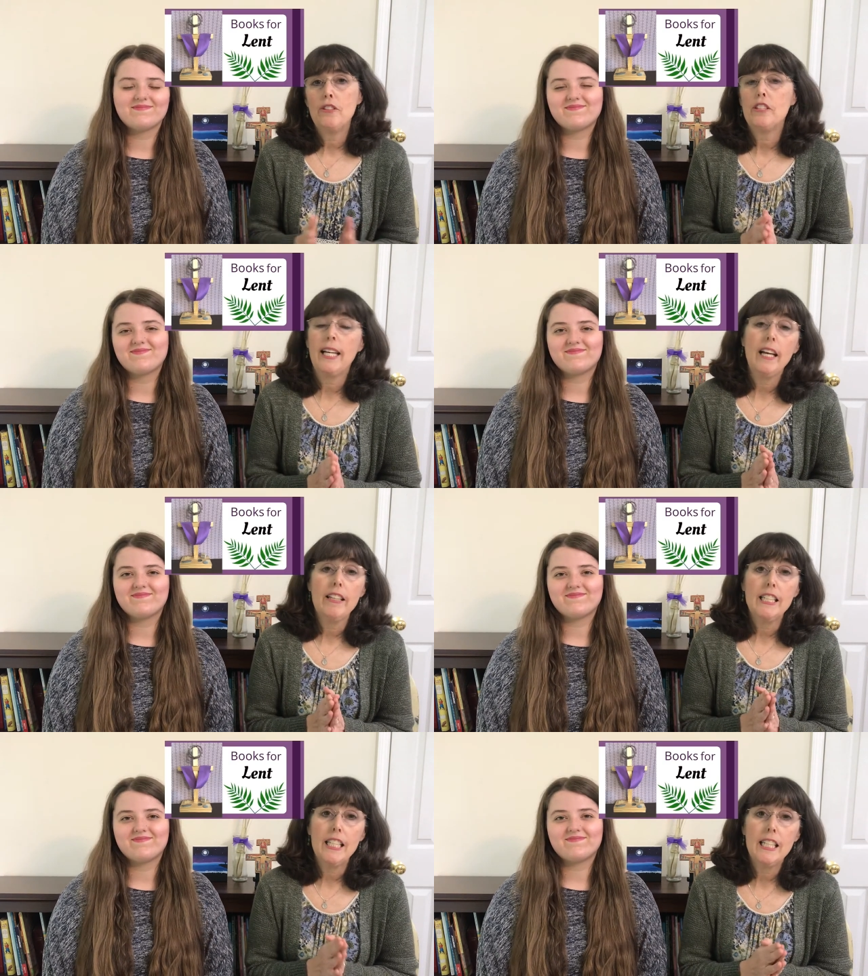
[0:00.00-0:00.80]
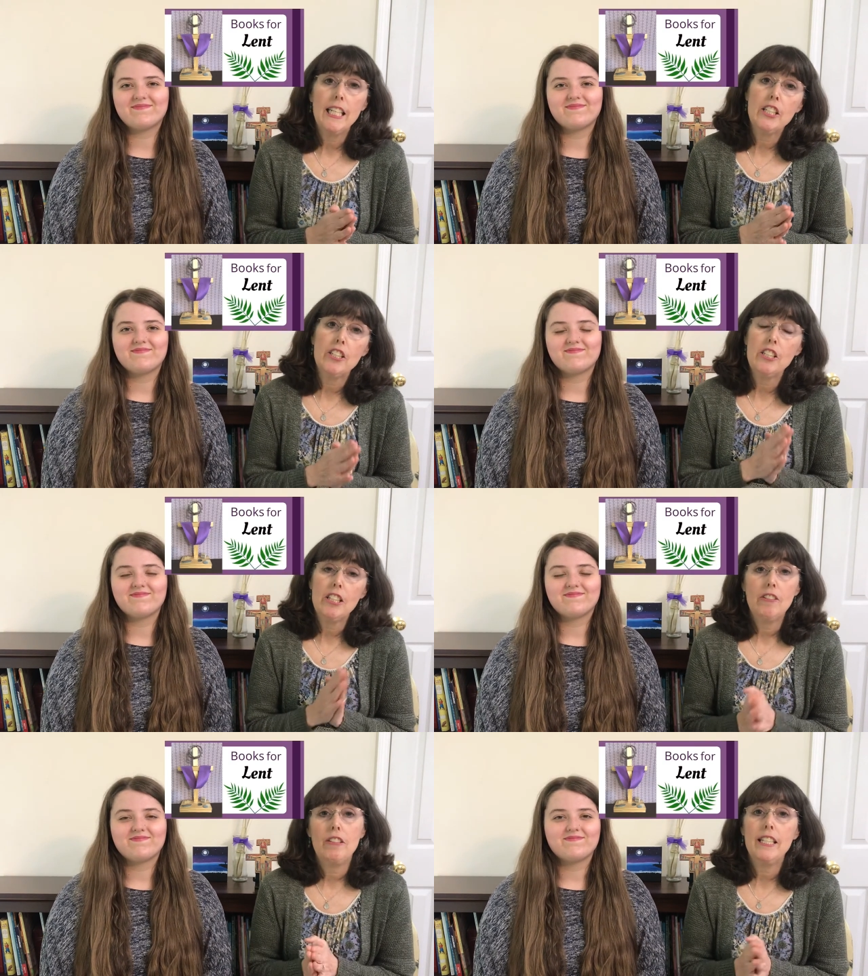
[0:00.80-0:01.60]
Speaker 1: for Catholic teenagers
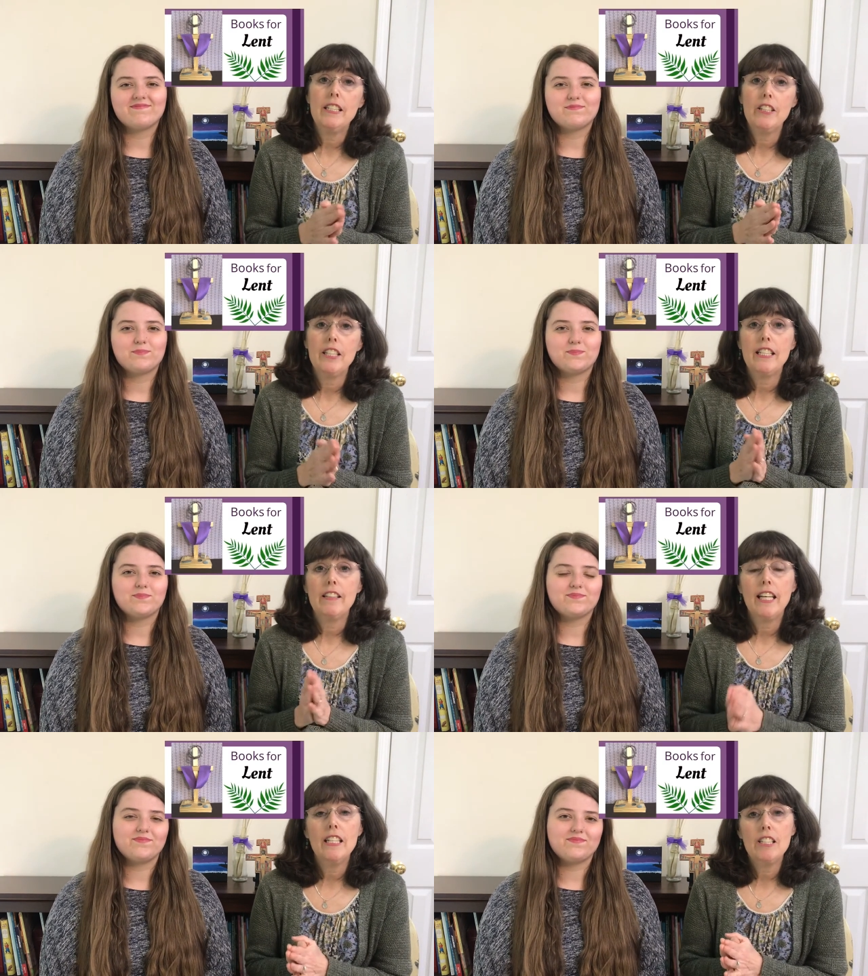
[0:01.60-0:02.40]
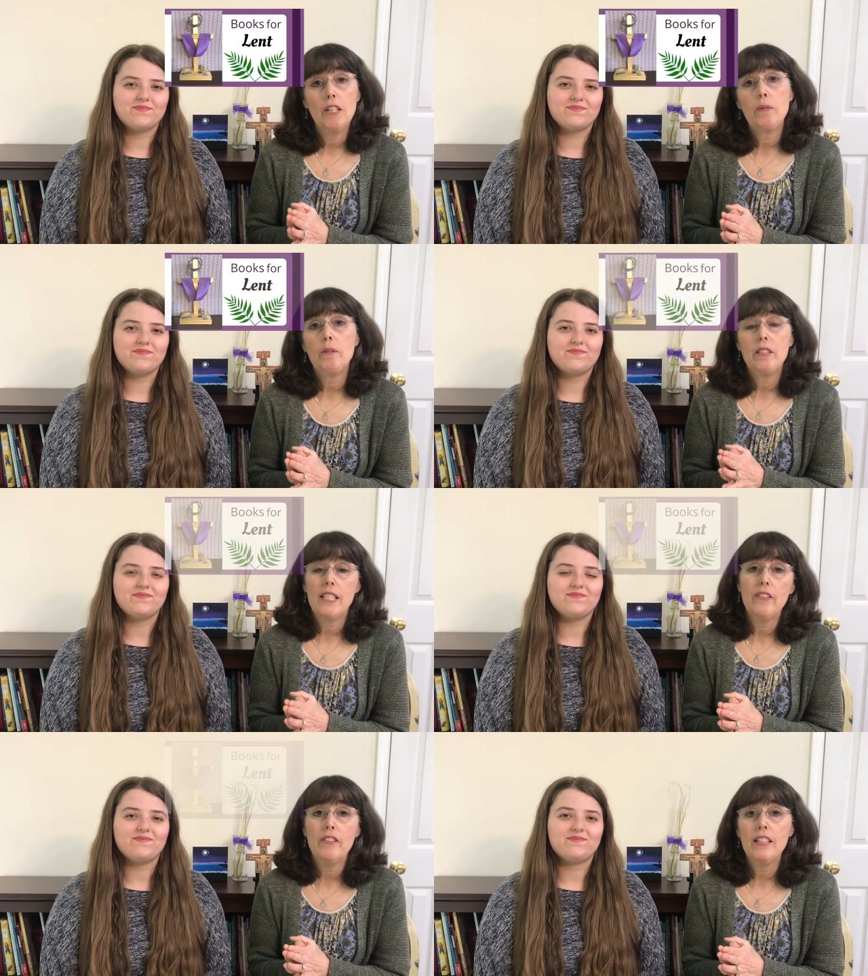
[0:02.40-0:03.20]
to read during Lent, so we will
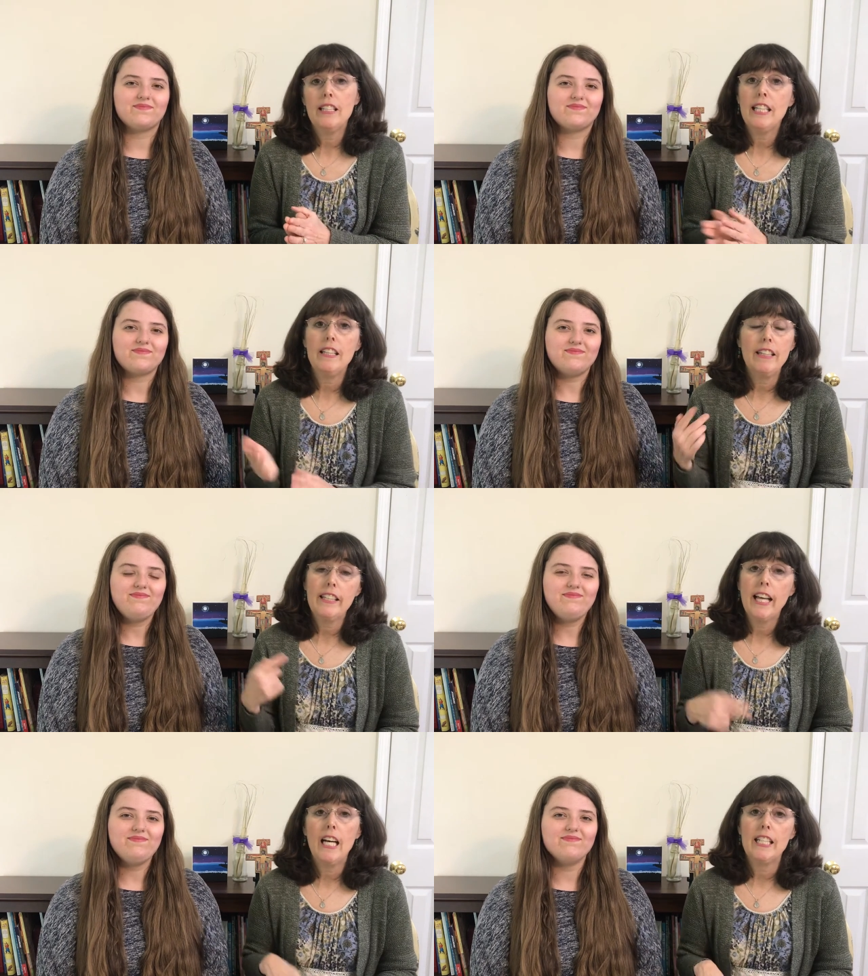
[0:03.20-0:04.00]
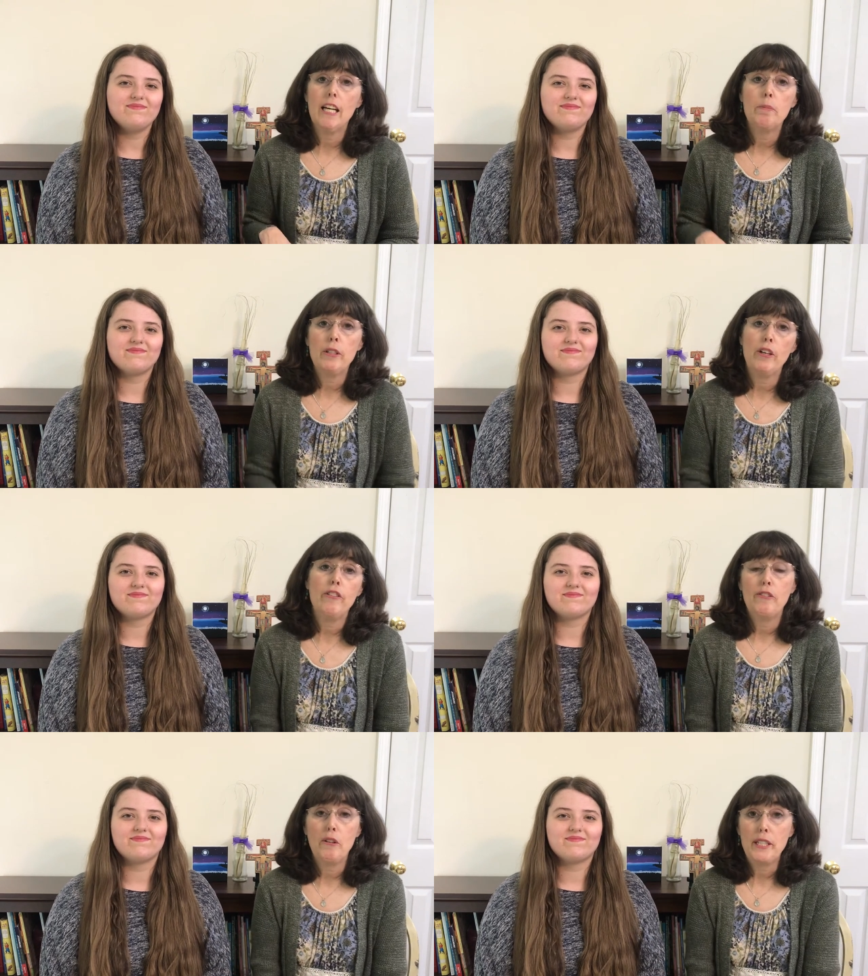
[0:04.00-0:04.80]
definitely link that down
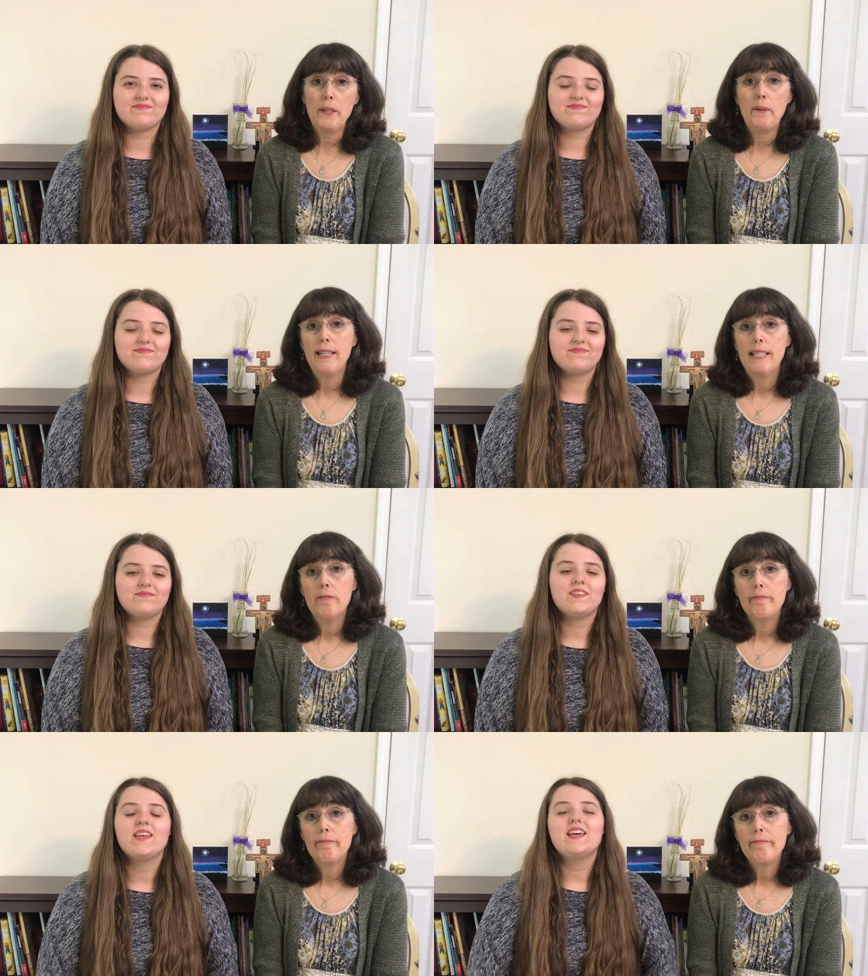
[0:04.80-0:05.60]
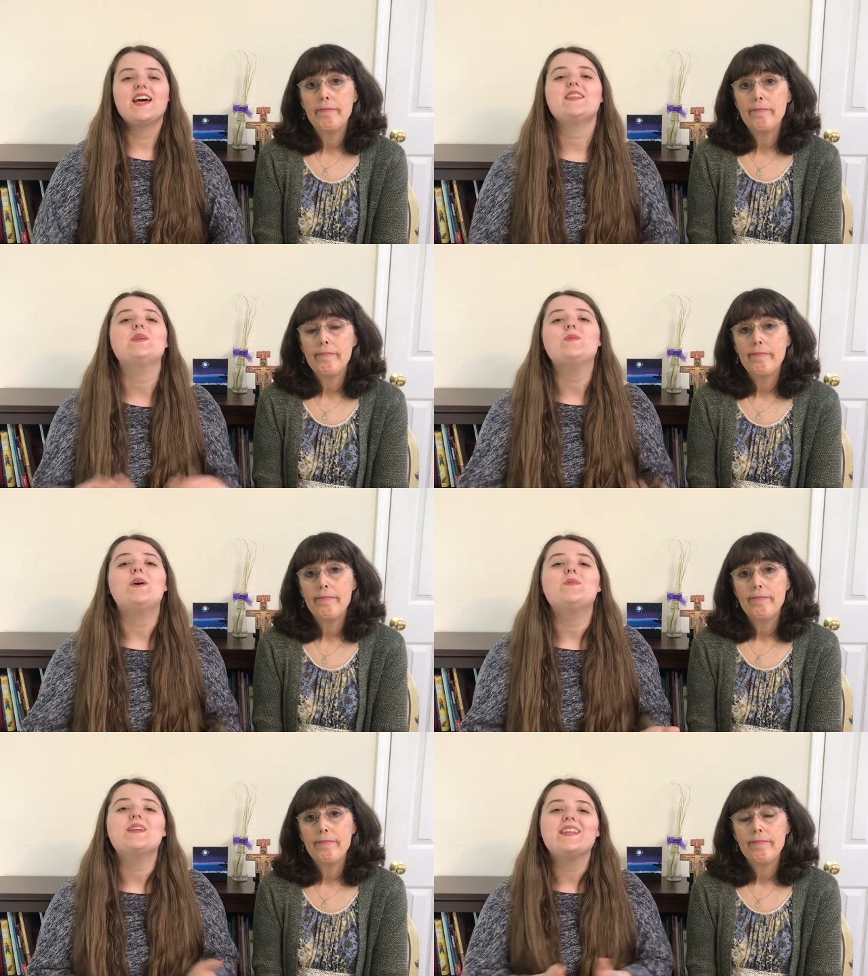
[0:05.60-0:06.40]
below for you.
Speaker 2: And then
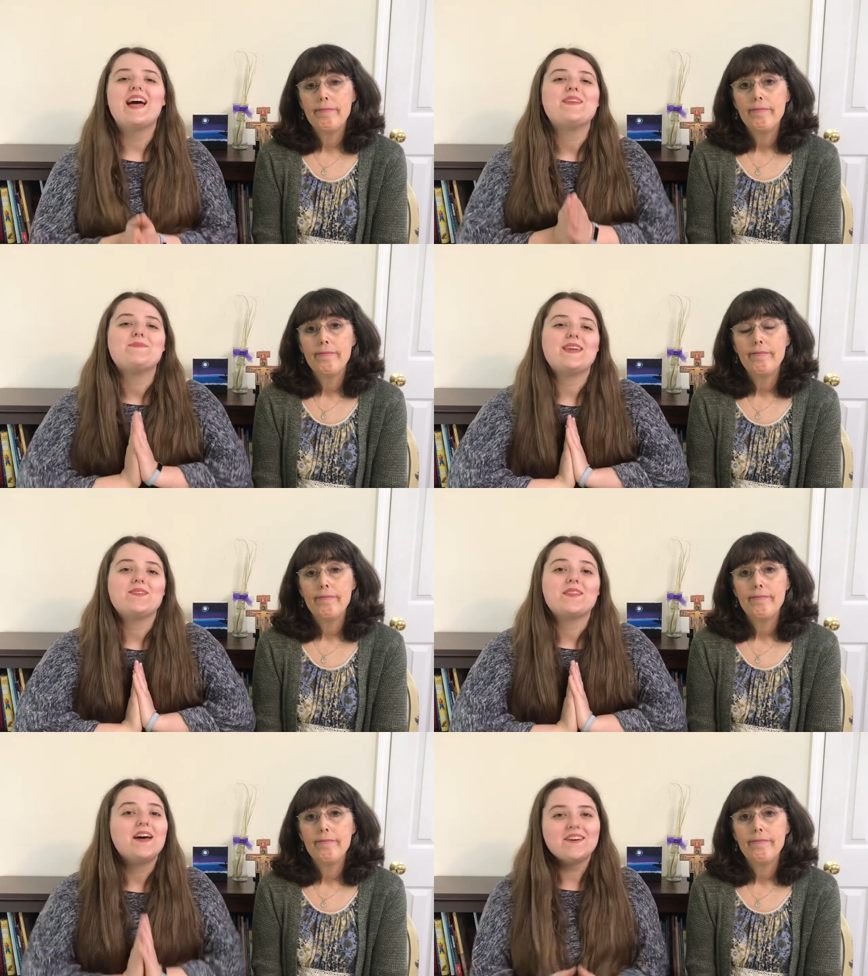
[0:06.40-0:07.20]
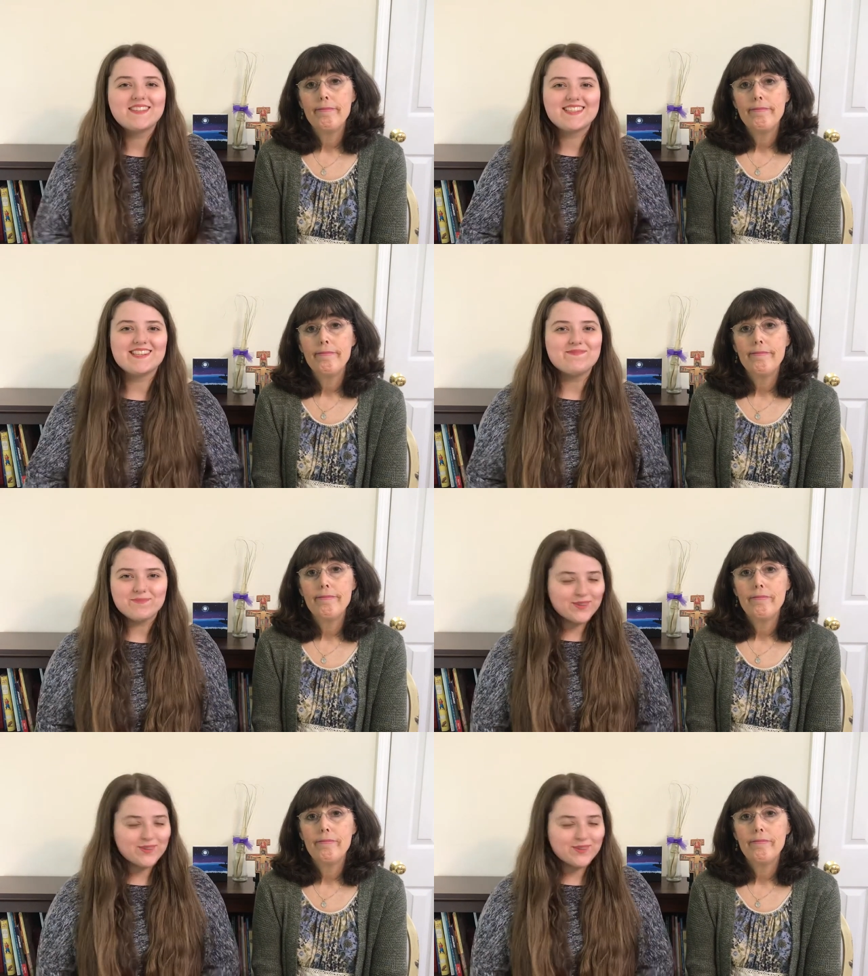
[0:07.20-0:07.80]
what would Lent be without some